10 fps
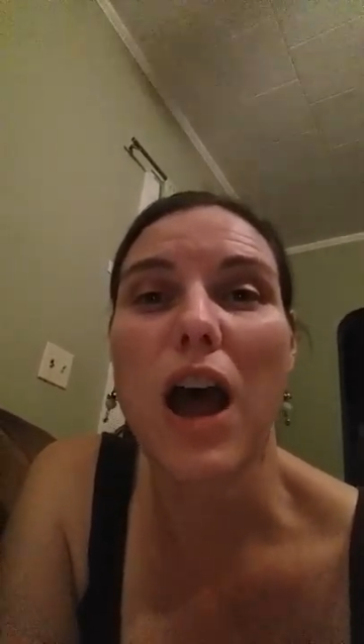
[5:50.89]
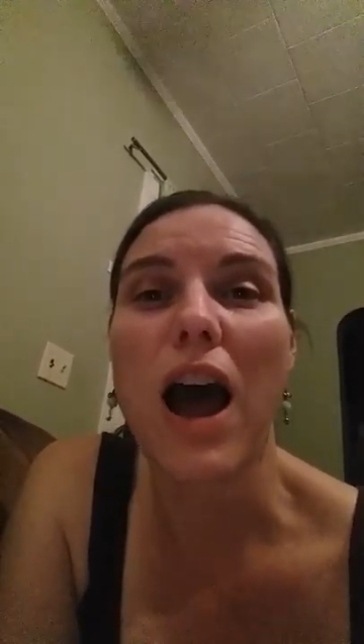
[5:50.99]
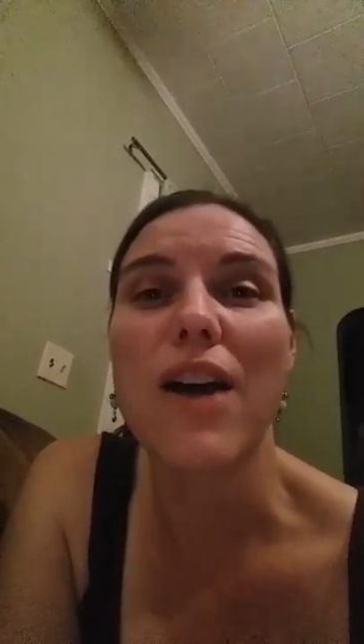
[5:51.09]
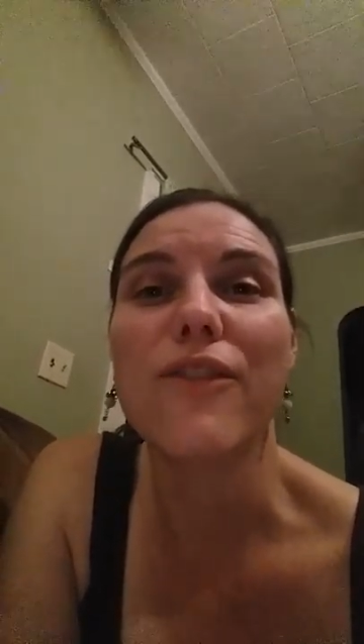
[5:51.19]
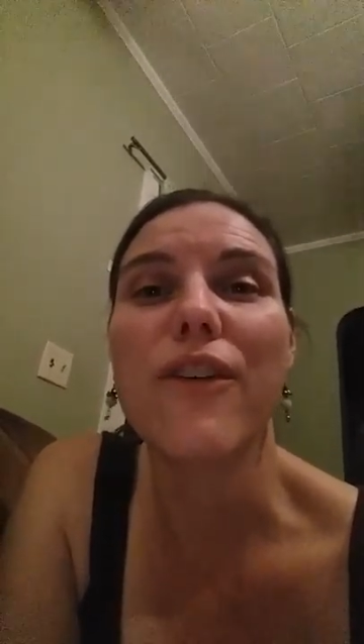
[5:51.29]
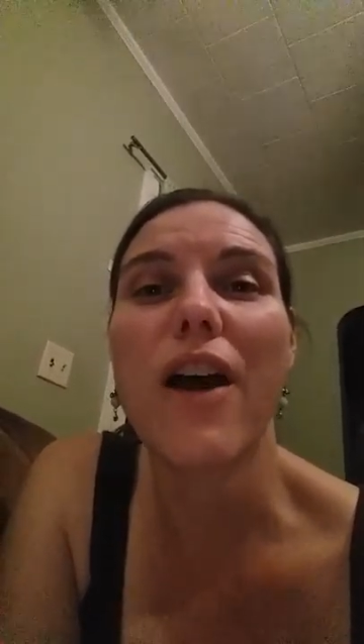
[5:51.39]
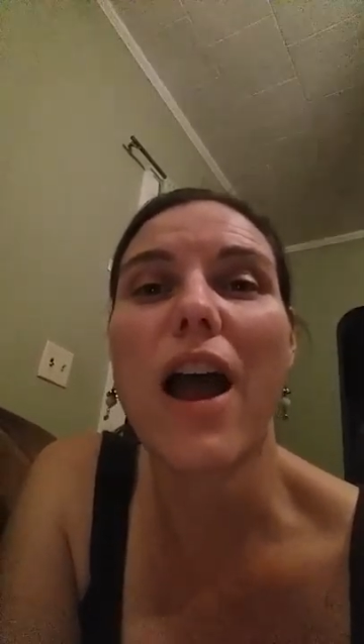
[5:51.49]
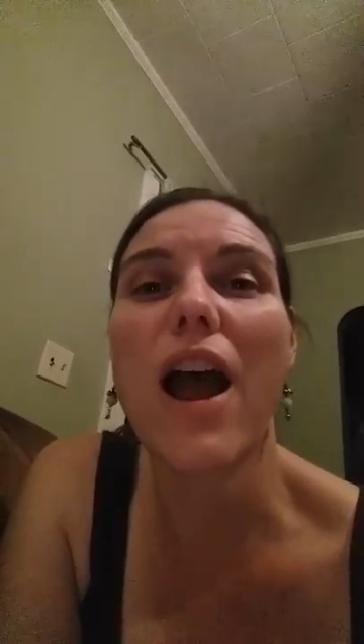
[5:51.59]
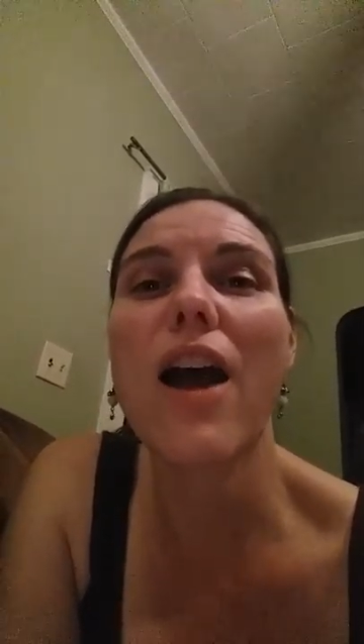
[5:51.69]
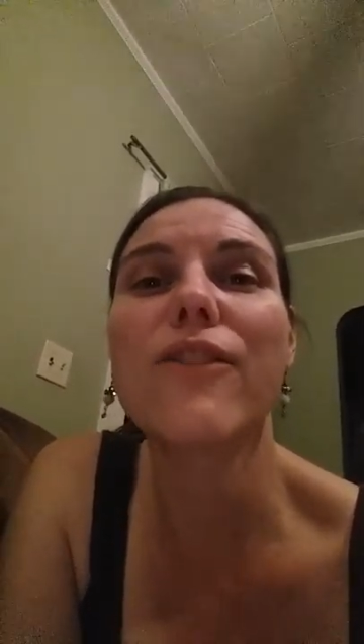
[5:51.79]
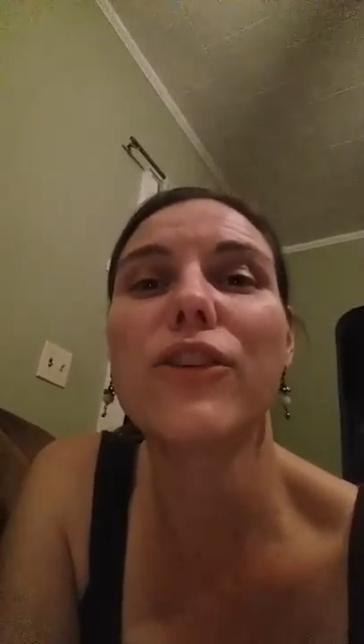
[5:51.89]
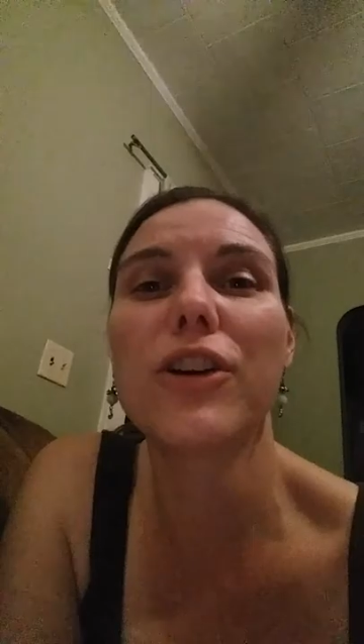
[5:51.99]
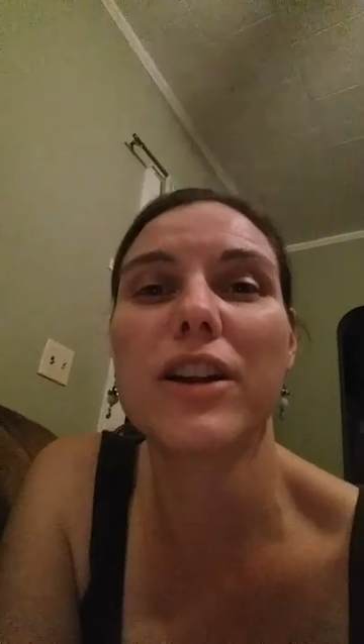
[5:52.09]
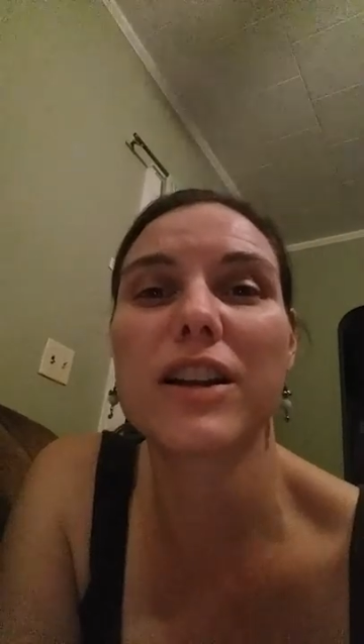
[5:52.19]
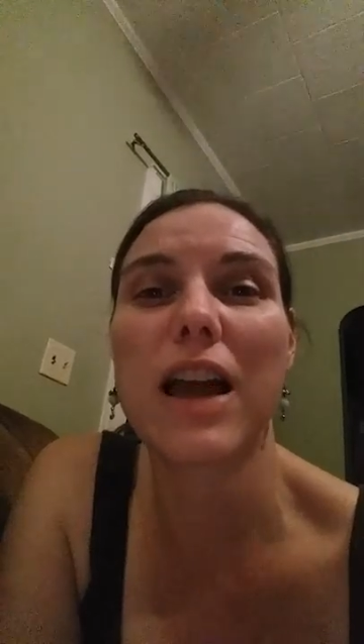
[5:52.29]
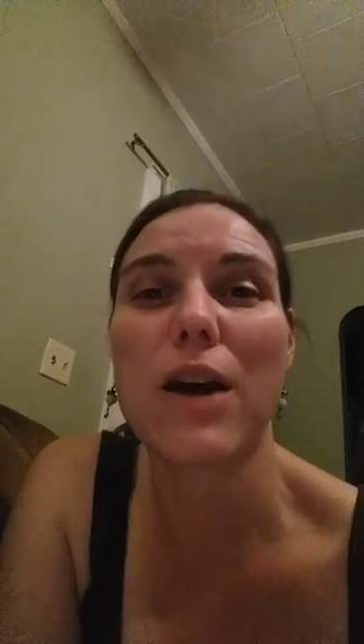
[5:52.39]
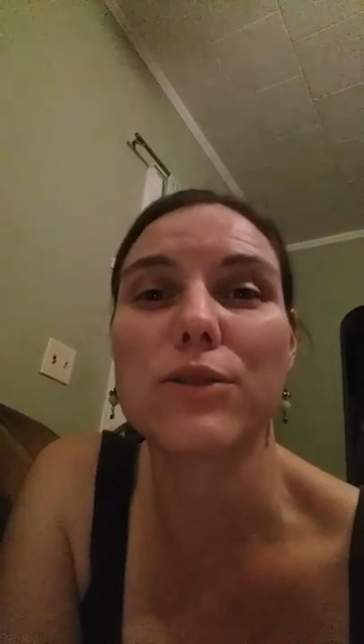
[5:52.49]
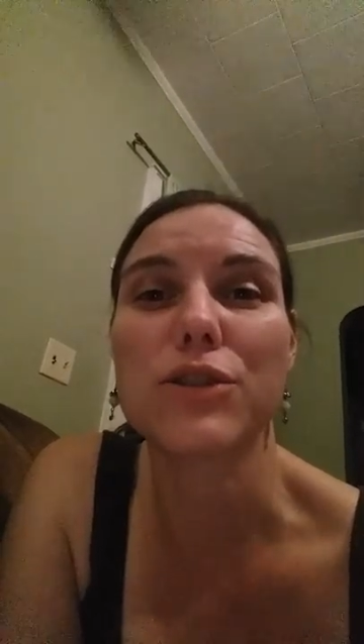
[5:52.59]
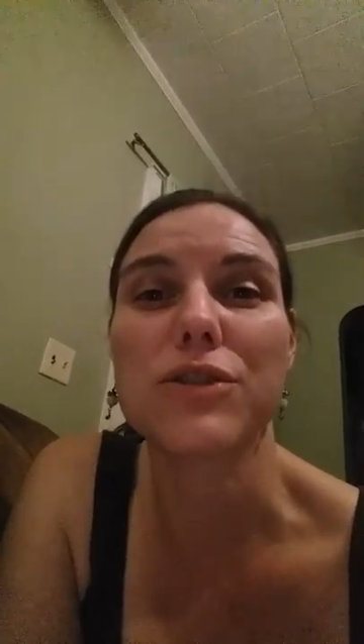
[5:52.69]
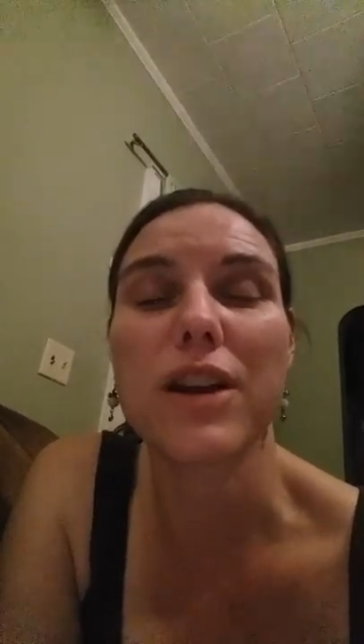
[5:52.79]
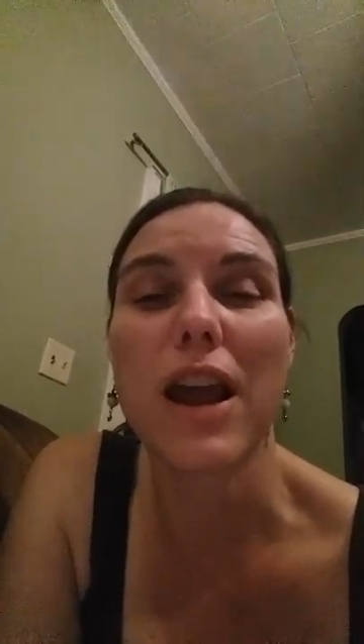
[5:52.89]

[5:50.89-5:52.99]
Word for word: I've ever encountered,